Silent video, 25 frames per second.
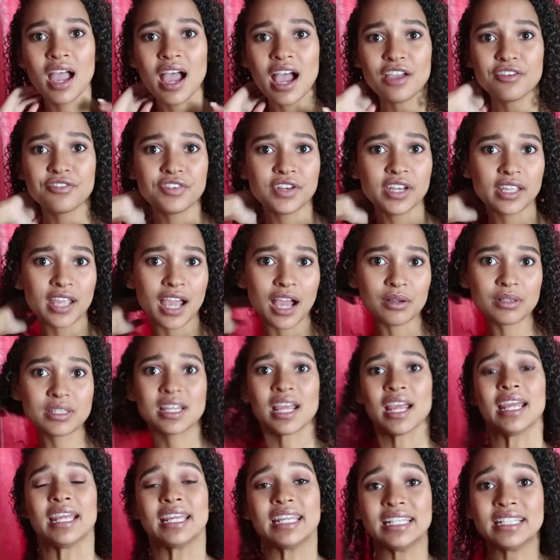I freak out
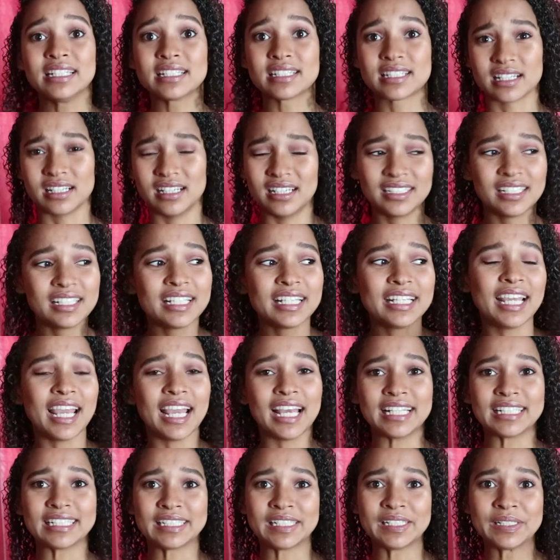internally,
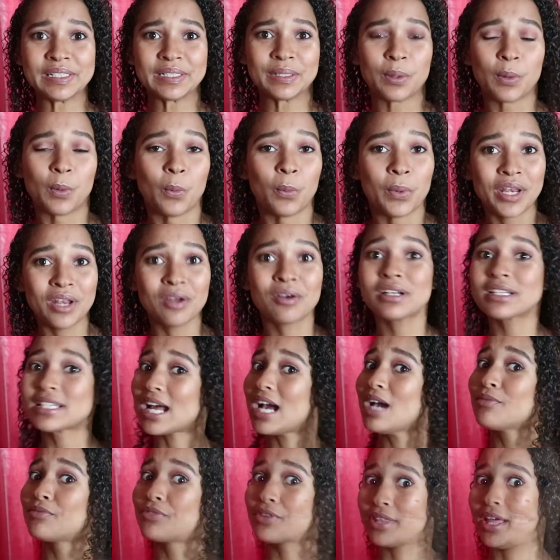and we don't have
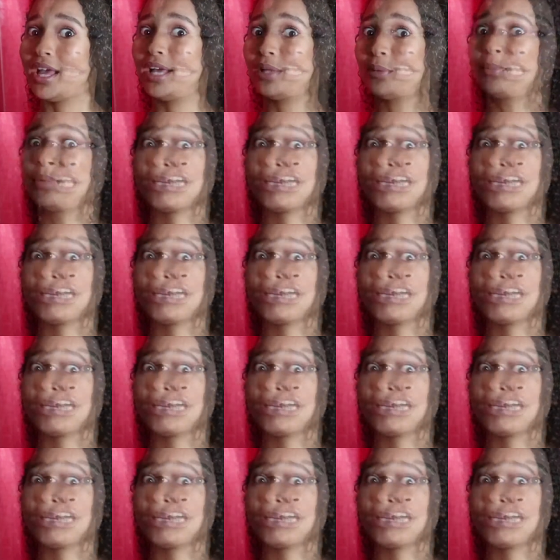time for that.